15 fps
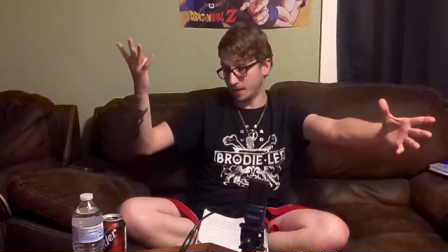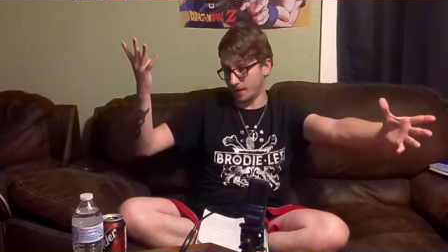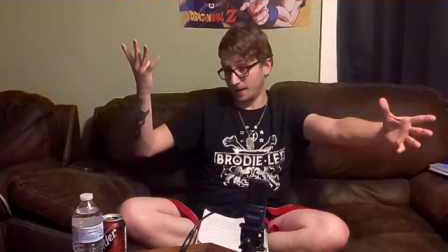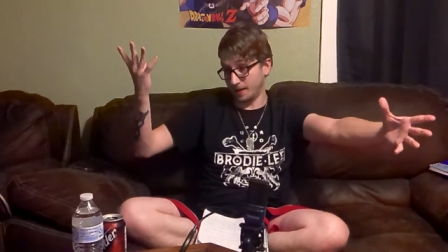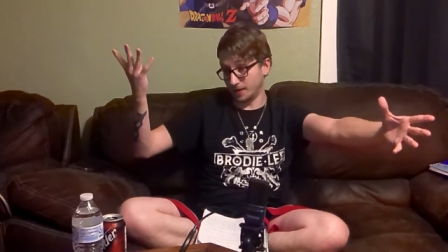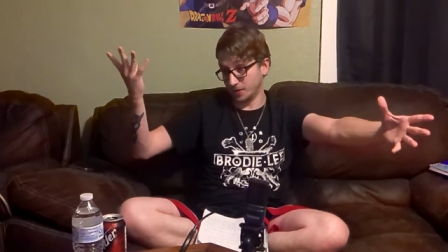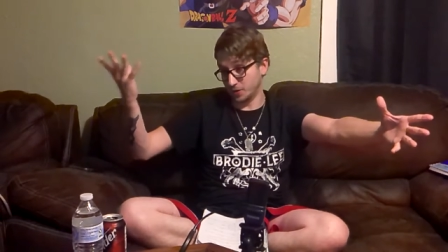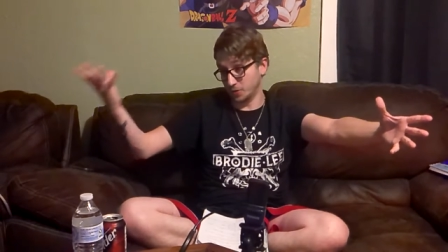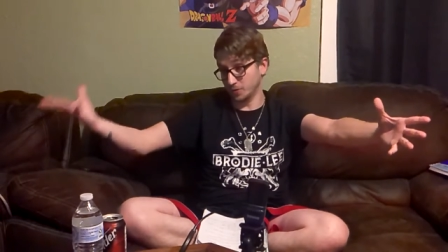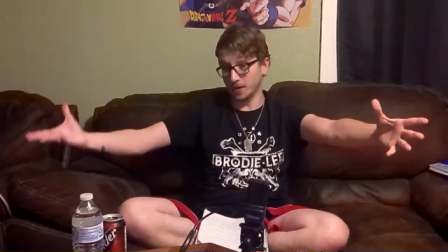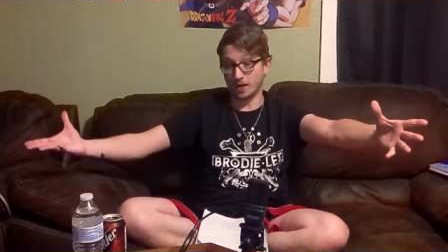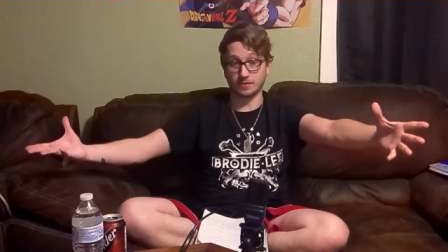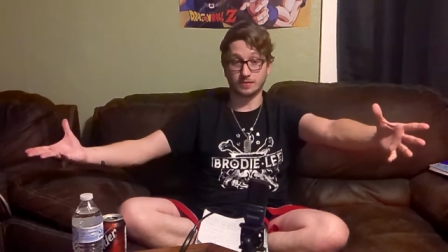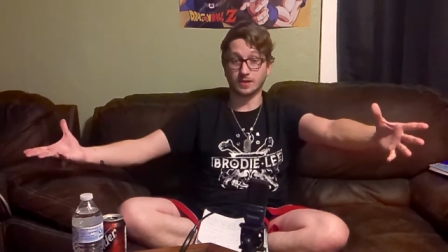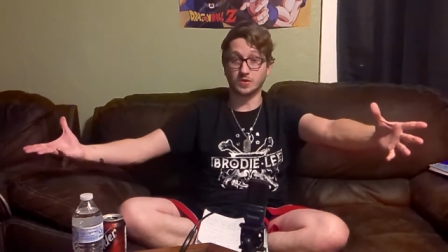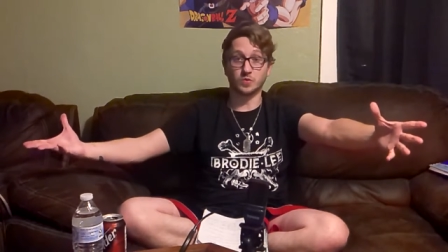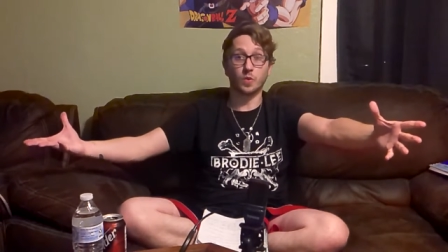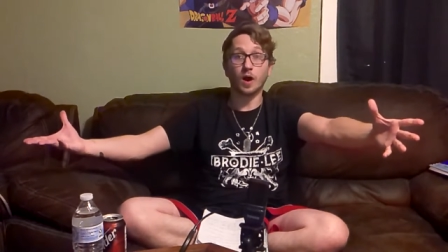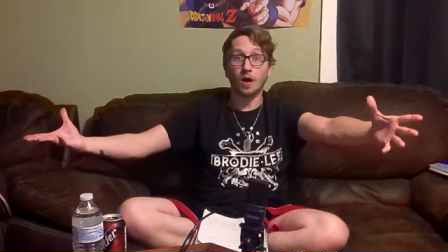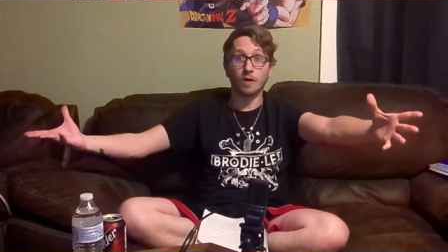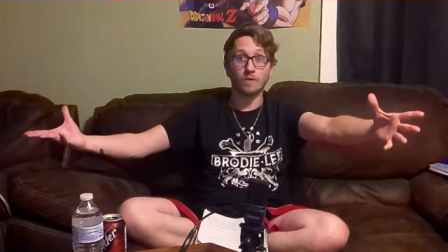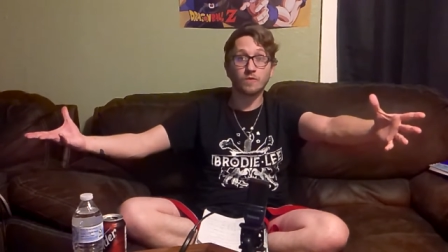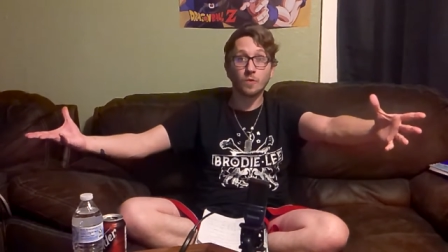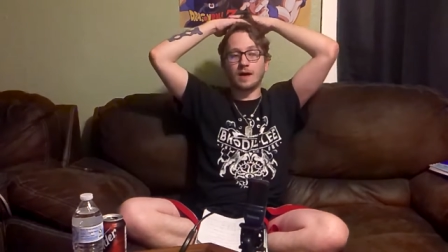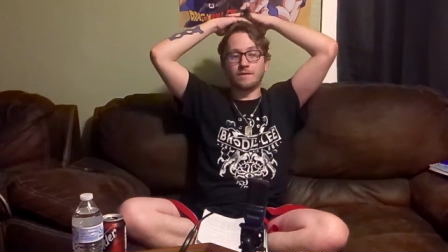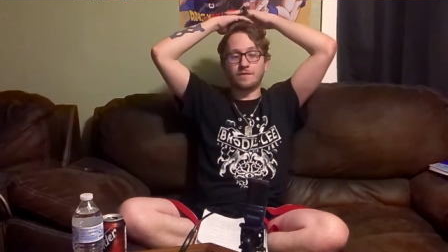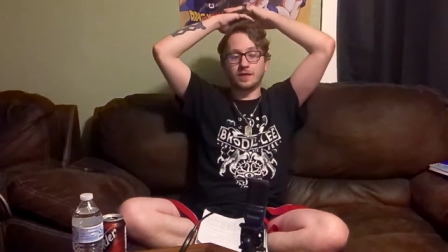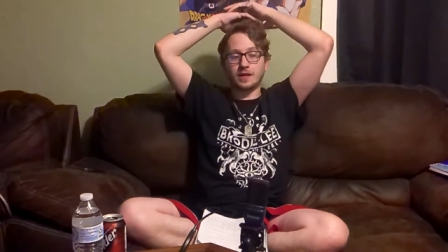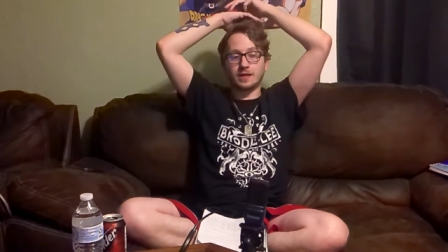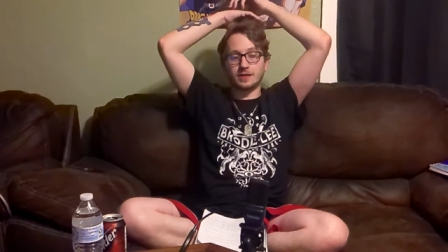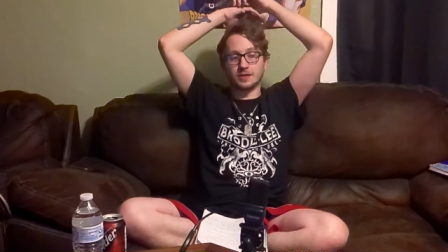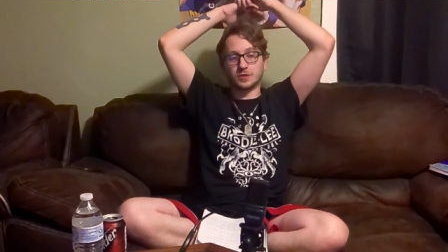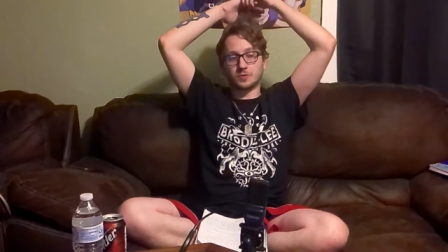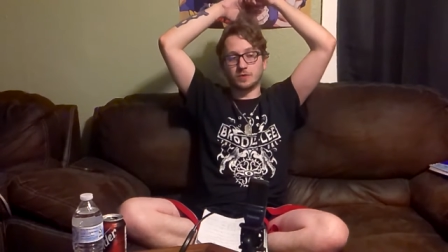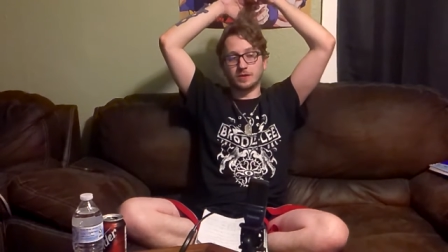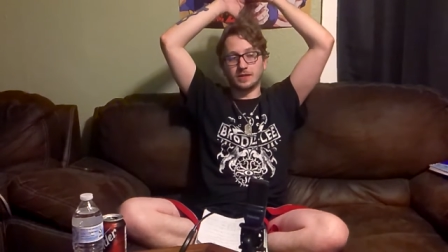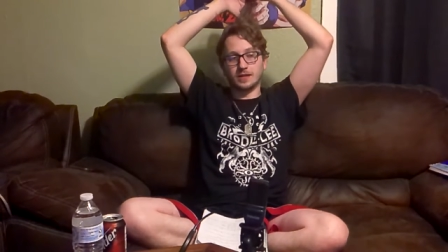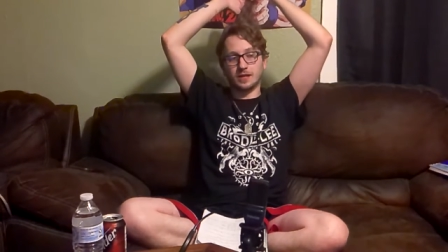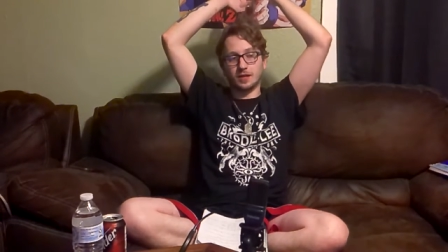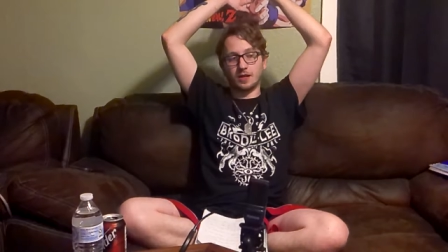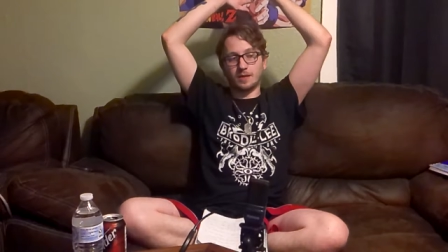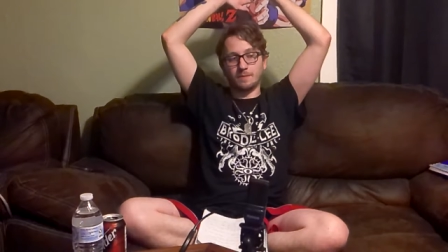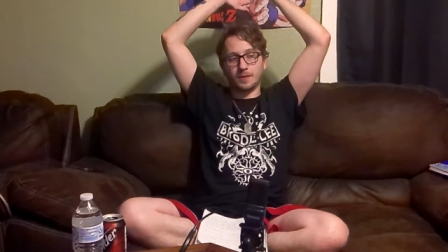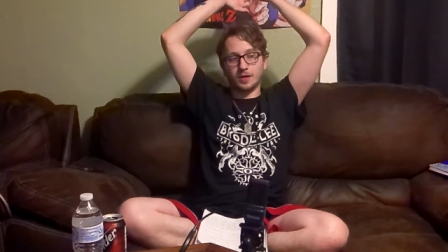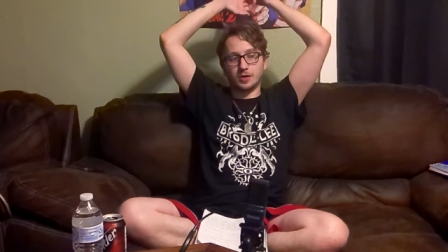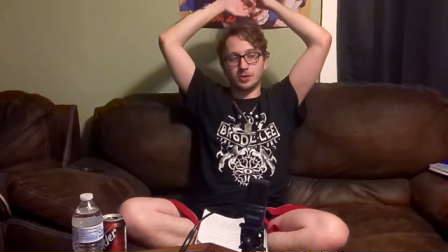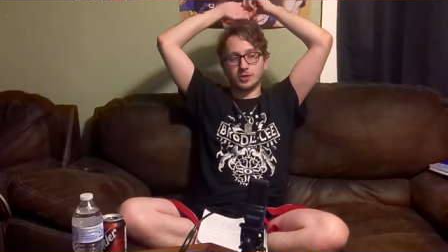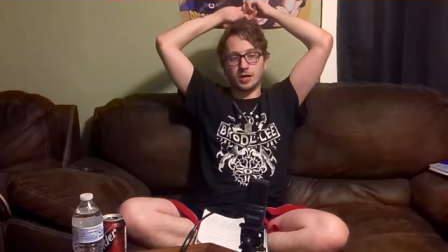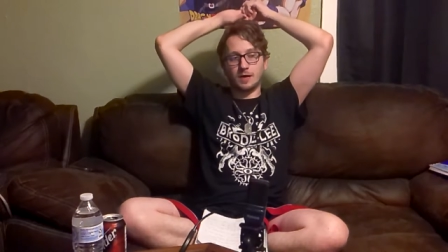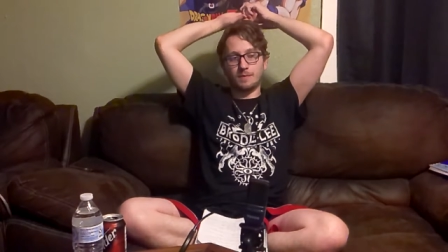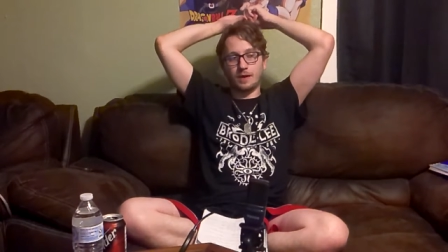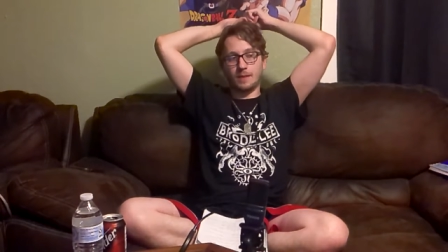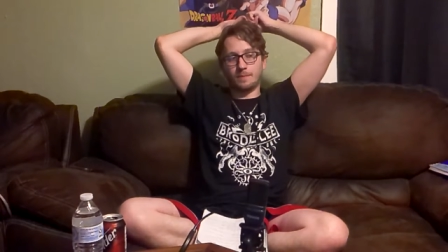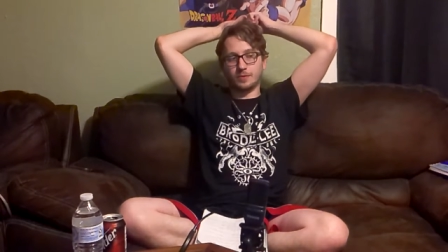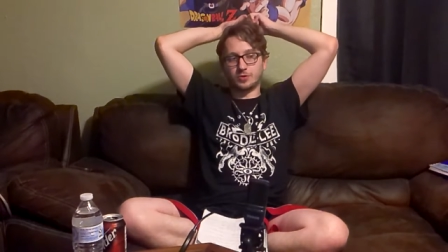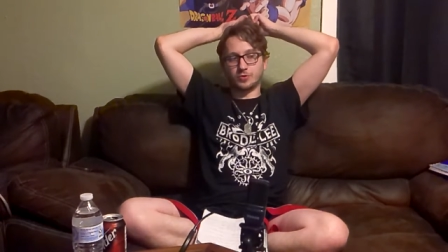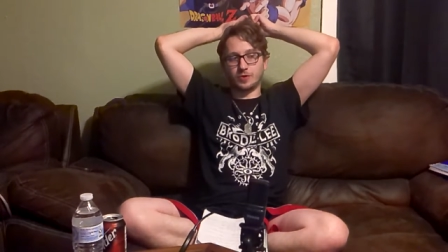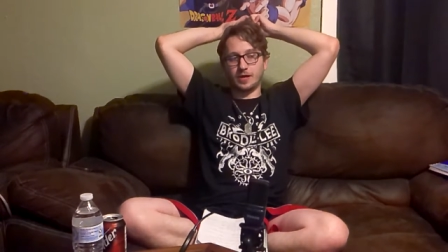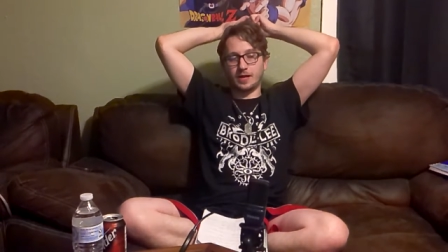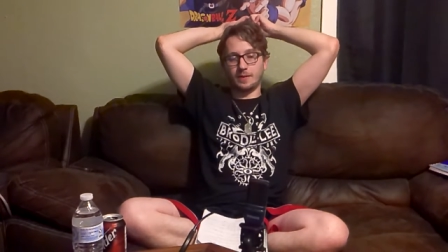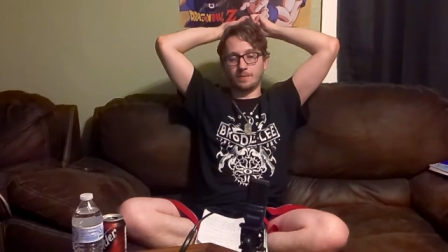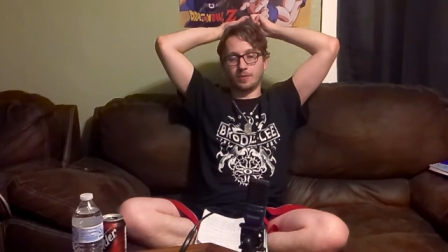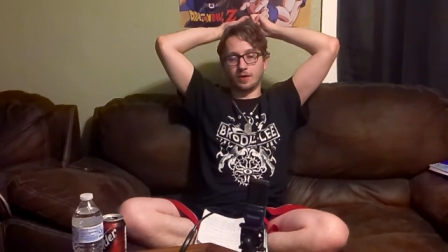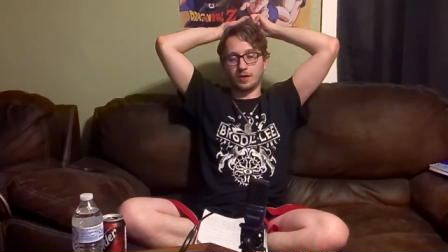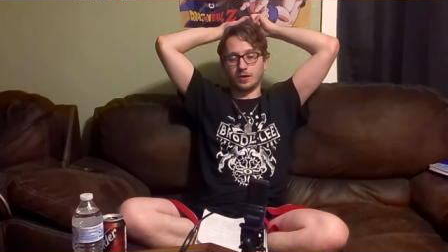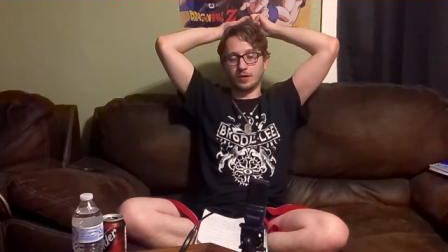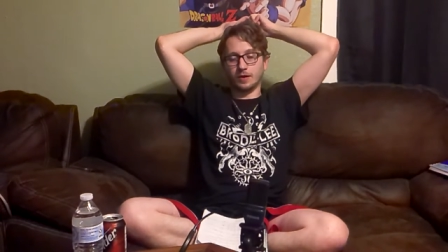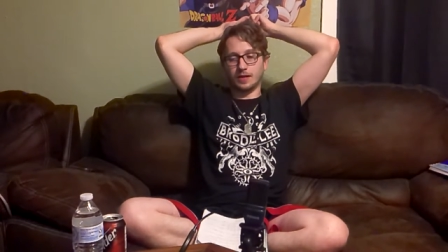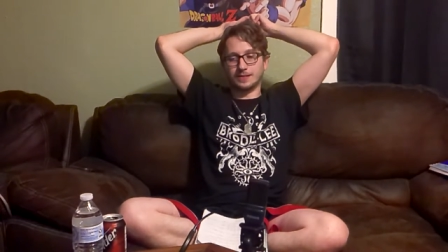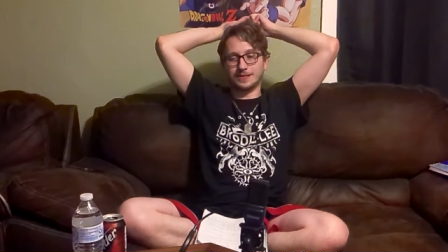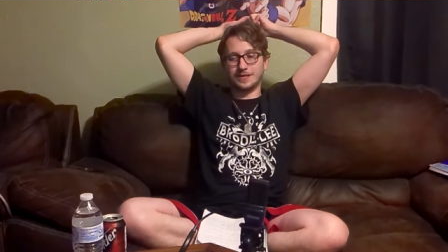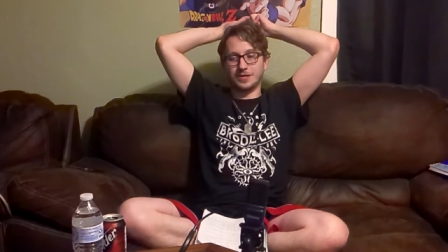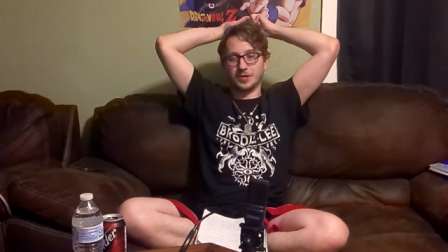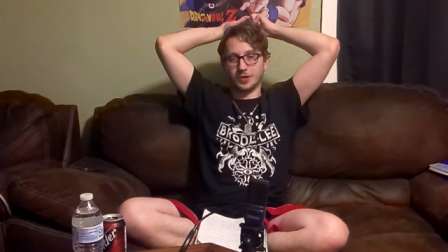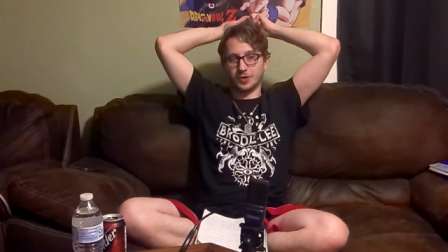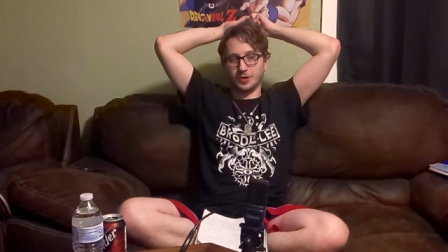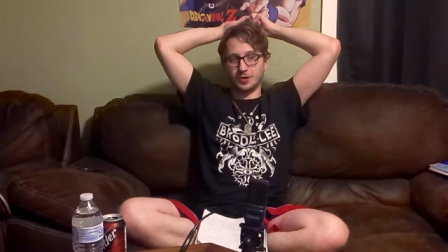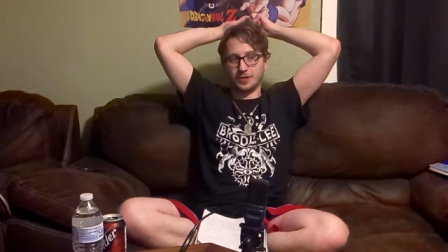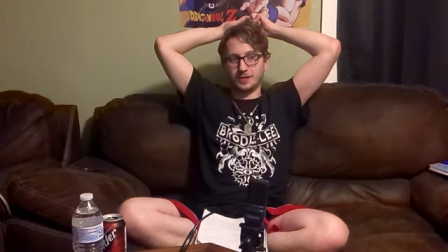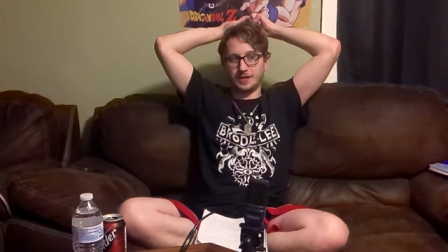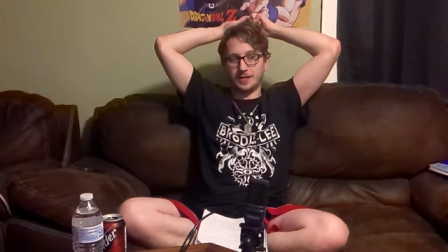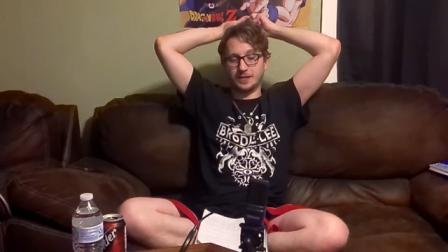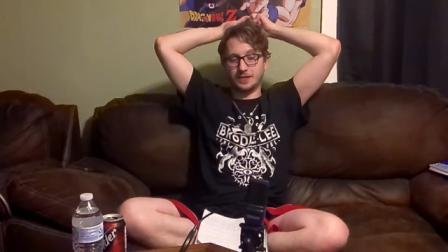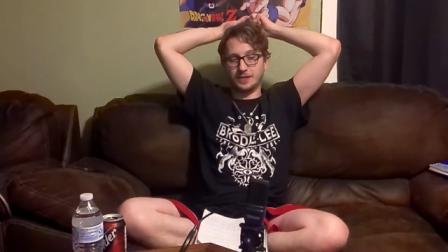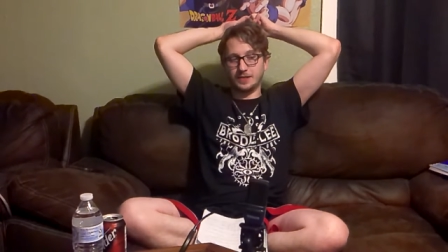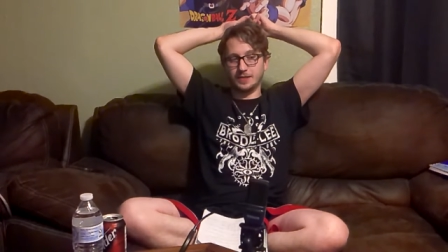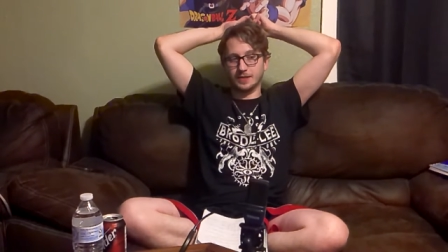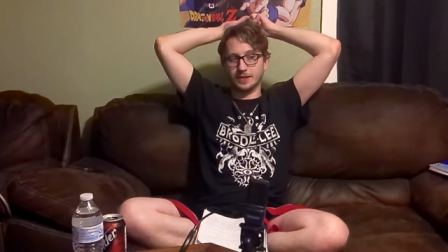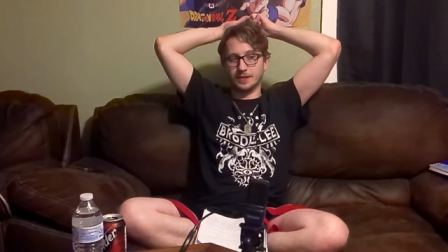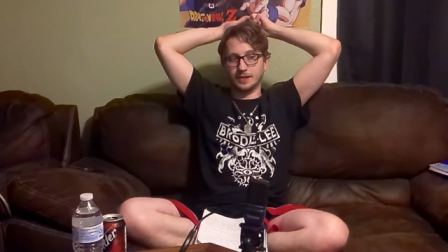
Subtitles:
and 2012. I feel like this one did a lot better job at portraying Parker as a nerd in the,